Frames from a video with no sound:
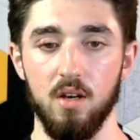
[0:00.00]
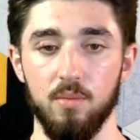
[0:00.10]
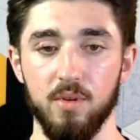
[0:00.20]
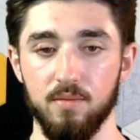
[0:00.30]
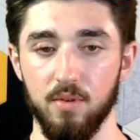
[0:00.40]

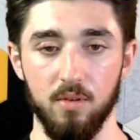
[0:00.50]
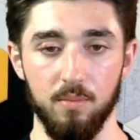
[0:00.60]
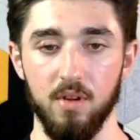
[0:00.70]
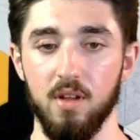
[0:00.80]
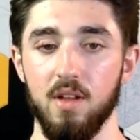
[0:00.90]
We
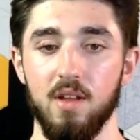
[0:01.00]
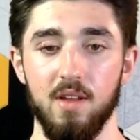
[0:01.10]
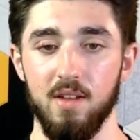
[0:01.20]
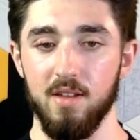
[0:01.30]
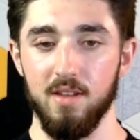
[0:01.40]
confirm
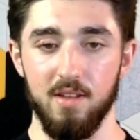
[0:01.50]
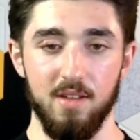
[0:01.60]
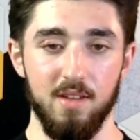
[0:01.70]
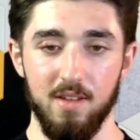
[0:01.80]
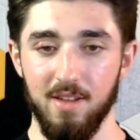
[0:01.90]

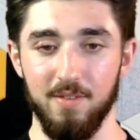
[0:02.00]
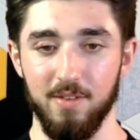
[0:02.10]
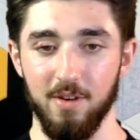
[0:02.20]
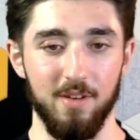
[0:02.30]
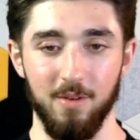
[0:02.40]
if
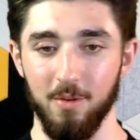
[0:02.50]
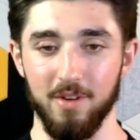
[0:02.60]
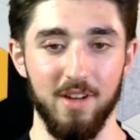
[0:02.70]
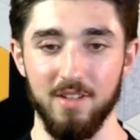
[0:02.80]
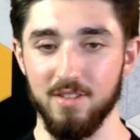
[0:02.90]
they're
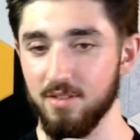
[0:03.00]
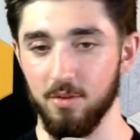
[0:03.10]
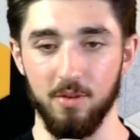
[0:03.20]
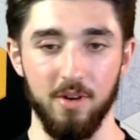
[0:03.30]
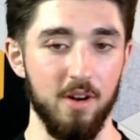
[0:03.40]
organized or
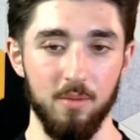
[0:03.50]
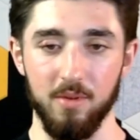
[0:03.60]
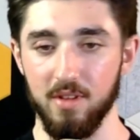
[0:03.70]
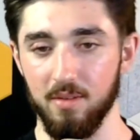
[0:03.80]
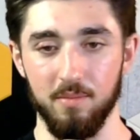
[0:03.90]
coherent
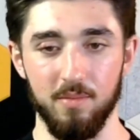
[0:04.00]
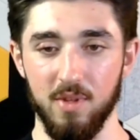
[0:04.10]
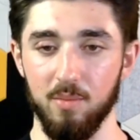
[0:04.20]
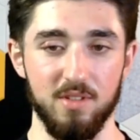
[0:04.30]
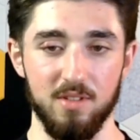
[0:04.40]
with the
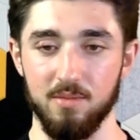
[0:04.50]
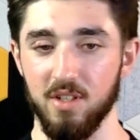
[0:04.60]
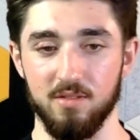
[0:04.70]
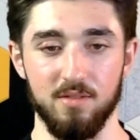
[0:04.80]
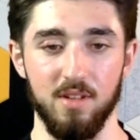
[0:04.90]
business
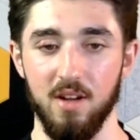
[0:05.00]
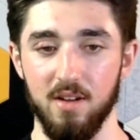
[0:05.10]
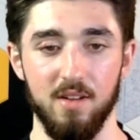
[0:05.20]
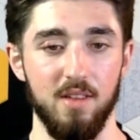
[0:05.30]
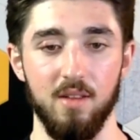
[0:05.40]
objectives or
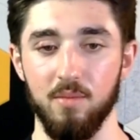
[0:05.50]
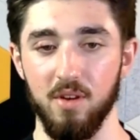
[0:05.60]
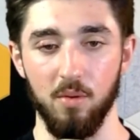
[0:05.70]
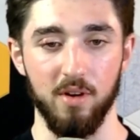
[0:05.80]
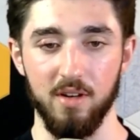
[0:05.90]
not, and then we
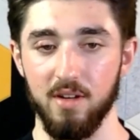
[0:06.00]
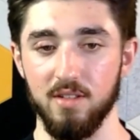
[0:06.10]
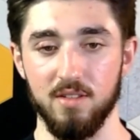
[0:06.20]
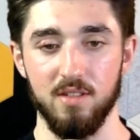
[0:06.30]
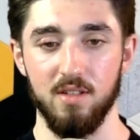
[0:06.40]

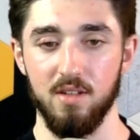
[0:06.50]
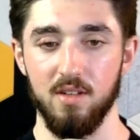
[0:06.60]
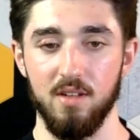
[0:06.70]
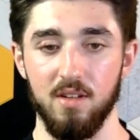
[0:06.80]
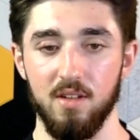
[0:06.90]
organize
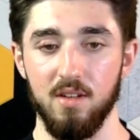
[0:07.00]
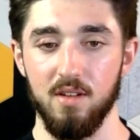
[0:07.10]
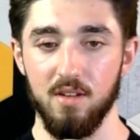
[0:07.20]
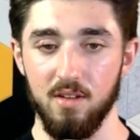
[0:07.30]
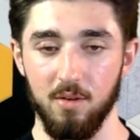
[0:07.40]

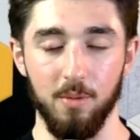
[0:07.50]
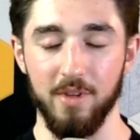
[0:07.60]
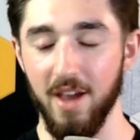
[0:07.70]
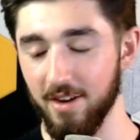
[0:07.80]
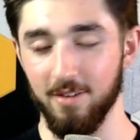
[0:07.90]
or we
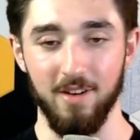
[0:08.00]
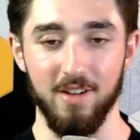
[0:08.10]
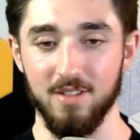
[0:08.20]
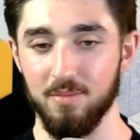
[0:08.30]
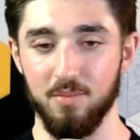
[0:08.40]

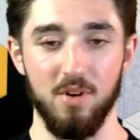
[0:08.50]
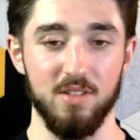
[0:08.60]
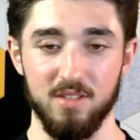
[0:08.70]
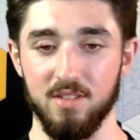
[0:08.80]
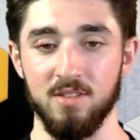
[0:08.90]
categorize
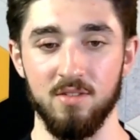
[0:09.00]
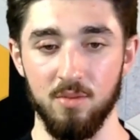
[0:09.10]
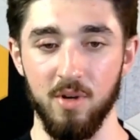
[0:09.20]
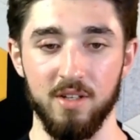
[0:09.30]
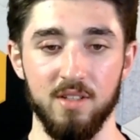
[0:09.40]
processes in 2
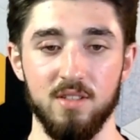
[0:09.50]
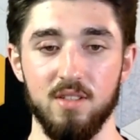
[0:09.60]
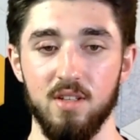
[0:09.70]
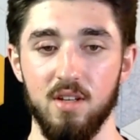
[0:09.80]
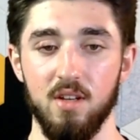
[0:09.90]

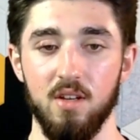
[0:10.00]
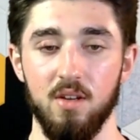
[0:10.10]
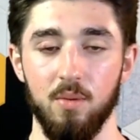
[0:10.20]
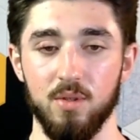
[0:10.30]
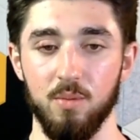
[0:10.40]
buckets,
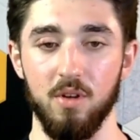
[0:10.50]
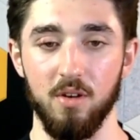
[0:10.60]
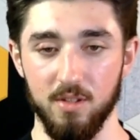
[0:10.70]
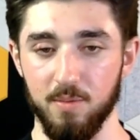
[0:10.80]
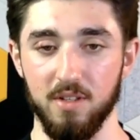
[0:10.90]
which can be,
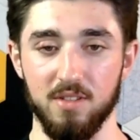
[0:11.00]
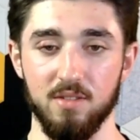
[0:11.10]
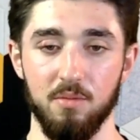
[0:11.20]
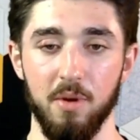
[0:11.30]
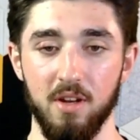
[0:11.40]
are these
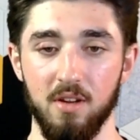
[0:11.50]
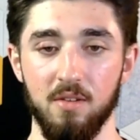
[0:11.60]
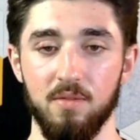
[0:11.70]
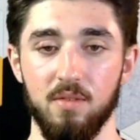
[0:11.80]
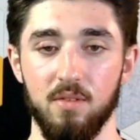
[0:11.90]
processes repetitive